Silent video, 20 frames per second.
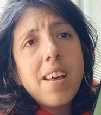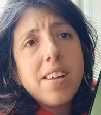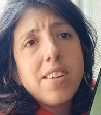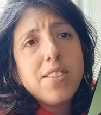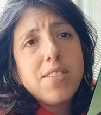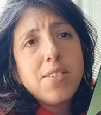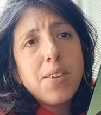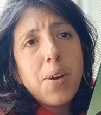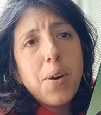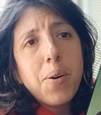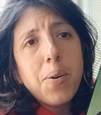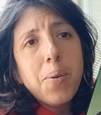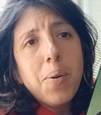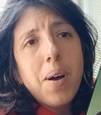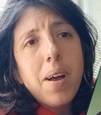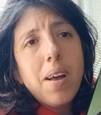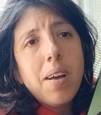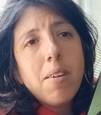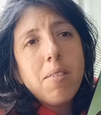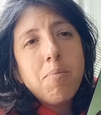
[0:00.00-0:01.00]
So
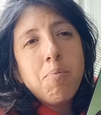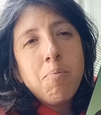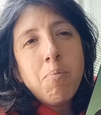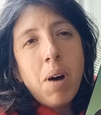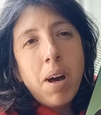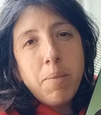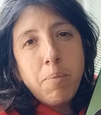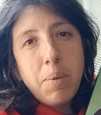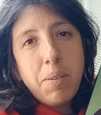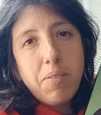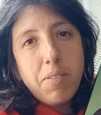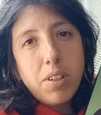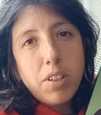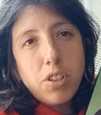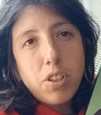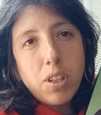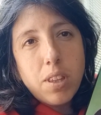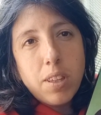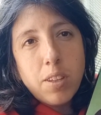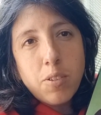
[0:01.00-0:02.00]
might be
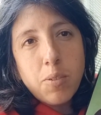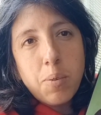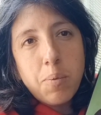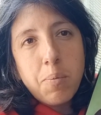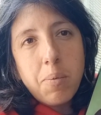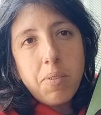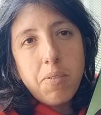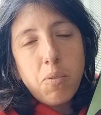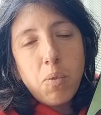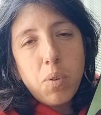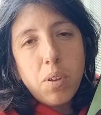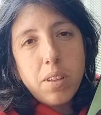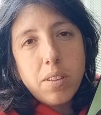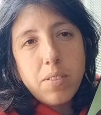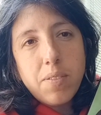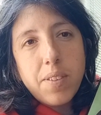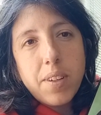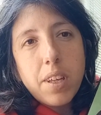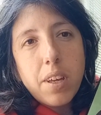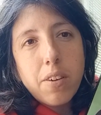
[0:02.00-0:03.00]
finishing this one before this
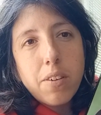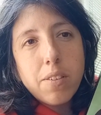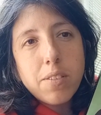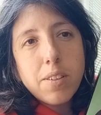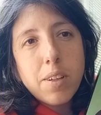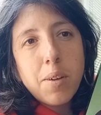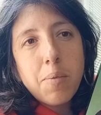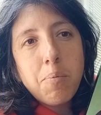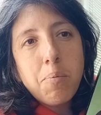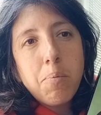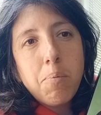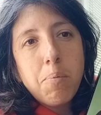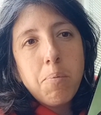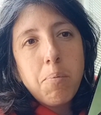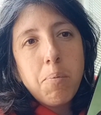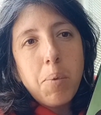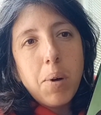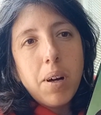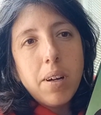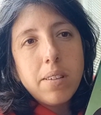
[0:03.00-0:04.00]
video goes up.
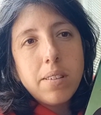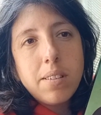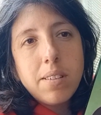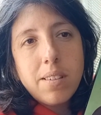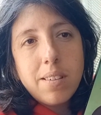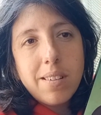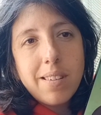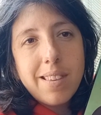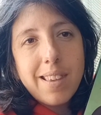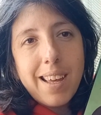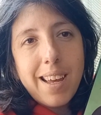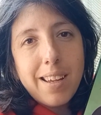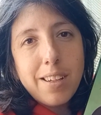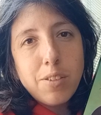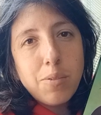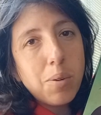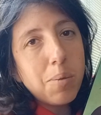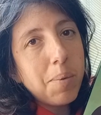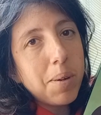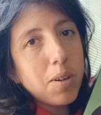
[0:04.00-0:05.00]
But that is
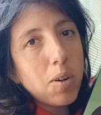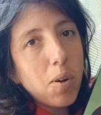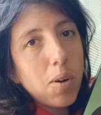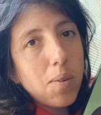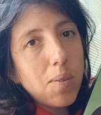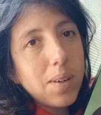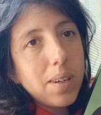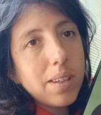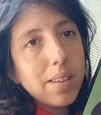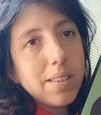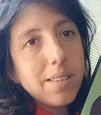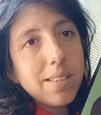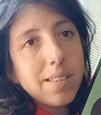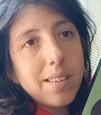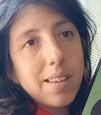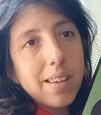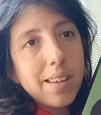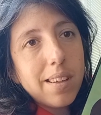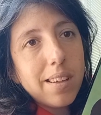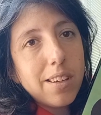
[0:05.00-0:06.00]
one of my current reads.
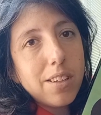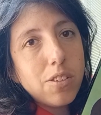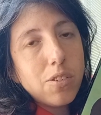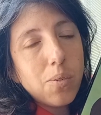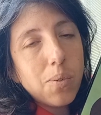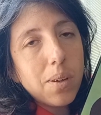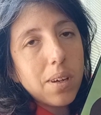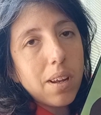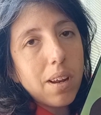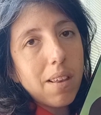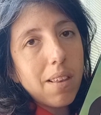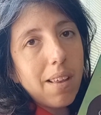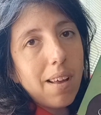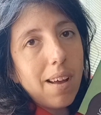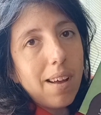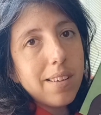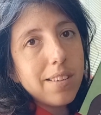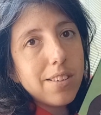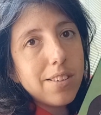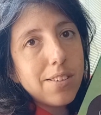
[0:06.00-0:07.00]
Enjoying it a
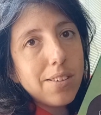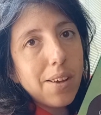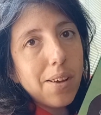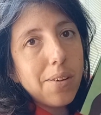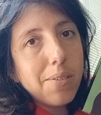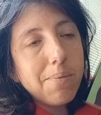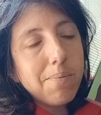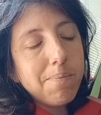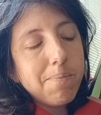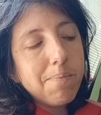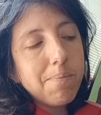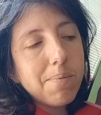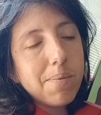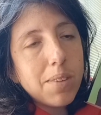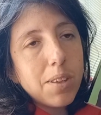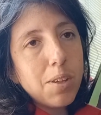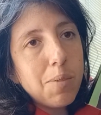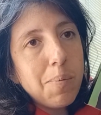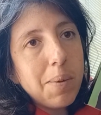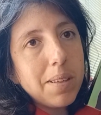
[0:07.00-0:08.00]
lot. So
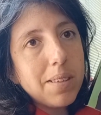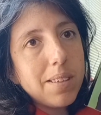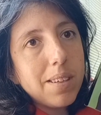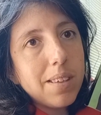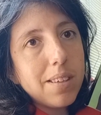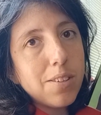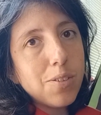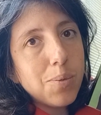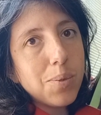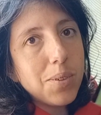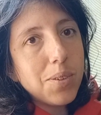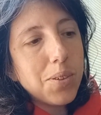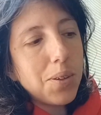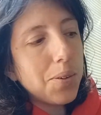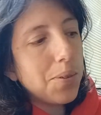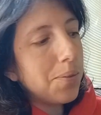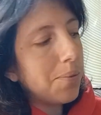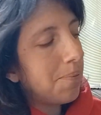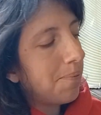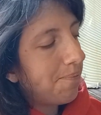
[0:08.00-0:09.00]
you might see this one
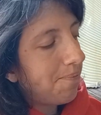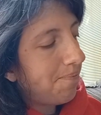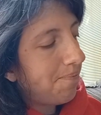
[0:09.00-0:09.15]
soon.